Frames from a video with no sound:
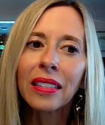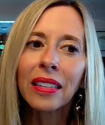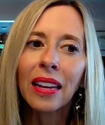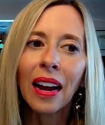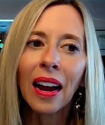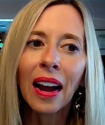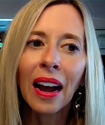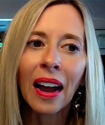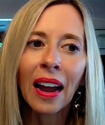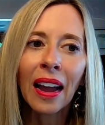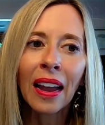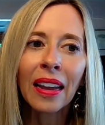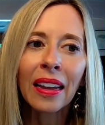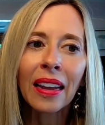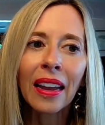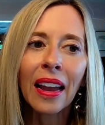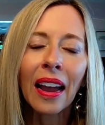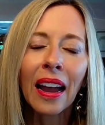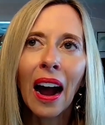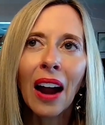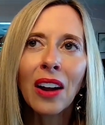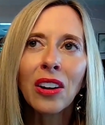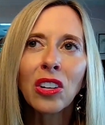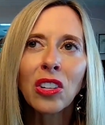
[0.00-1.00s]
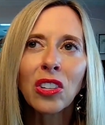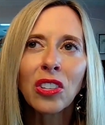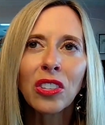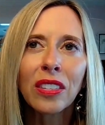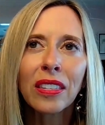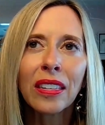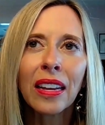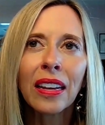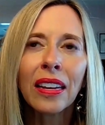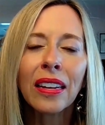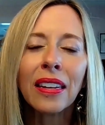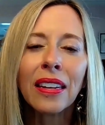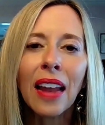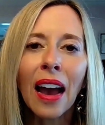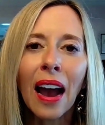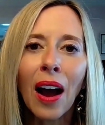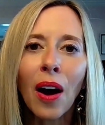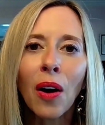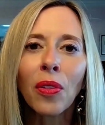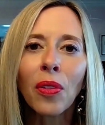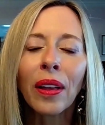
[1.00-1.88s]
I understand now,